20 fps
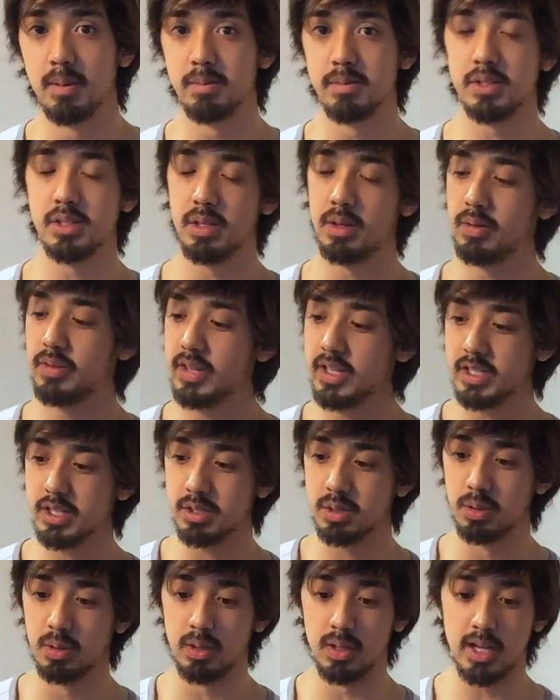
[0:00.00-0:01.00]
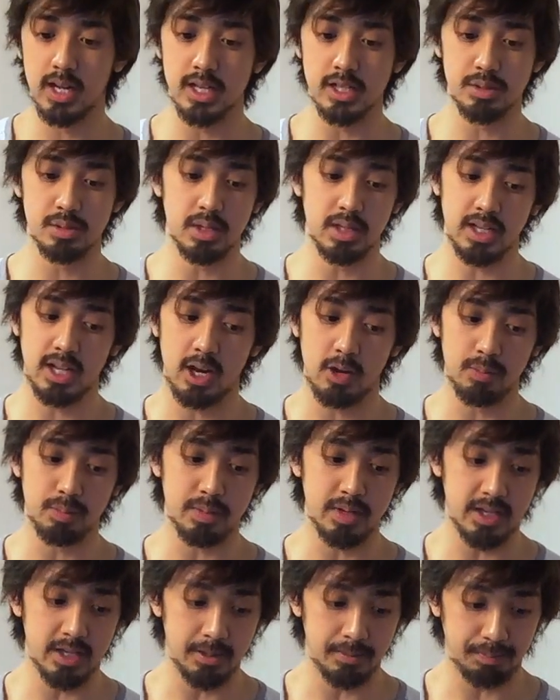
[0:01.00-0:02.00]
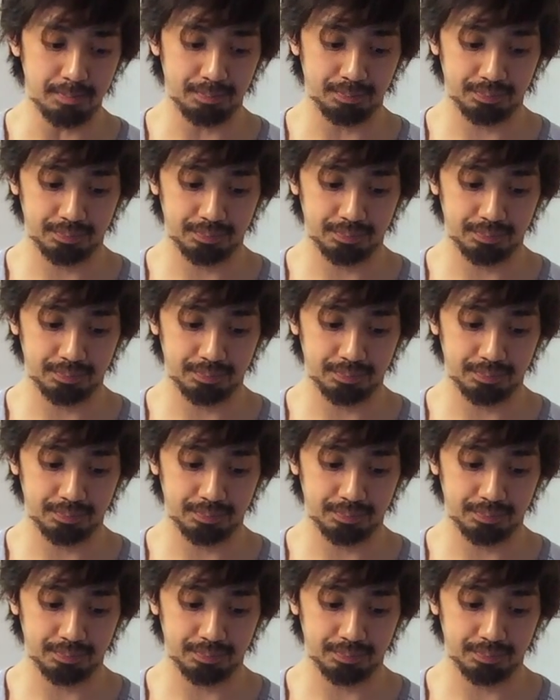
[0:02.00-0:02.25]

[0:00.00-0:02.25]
So this tool has really helped me